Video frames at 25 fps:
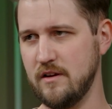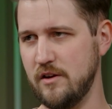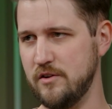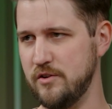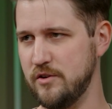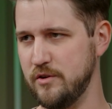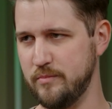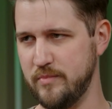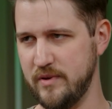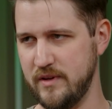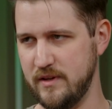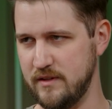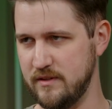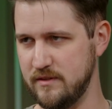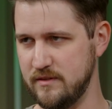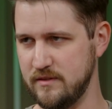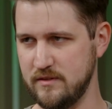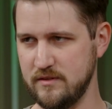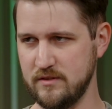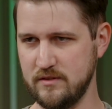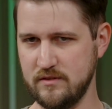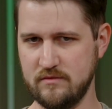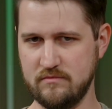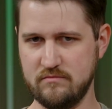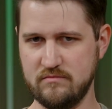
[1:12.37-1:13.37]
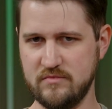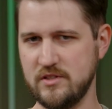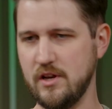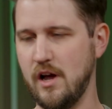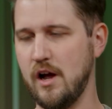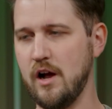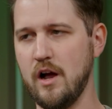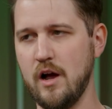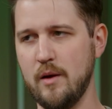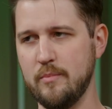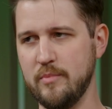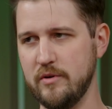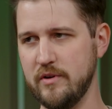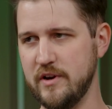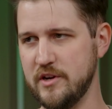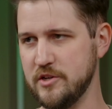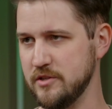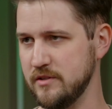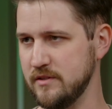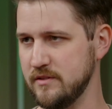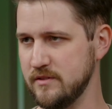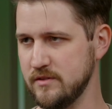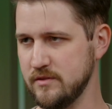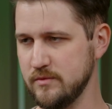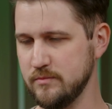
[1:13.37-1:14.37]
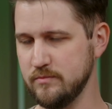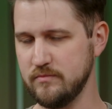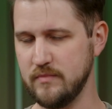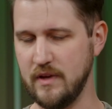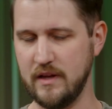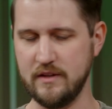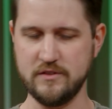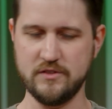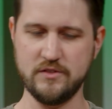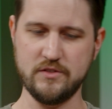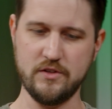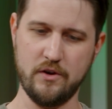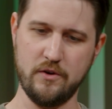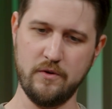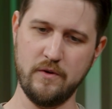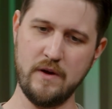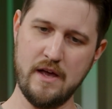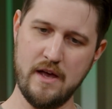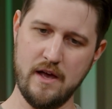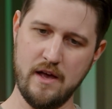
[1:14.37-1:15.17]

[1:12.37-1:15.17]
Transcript: underpins SOC operations. And so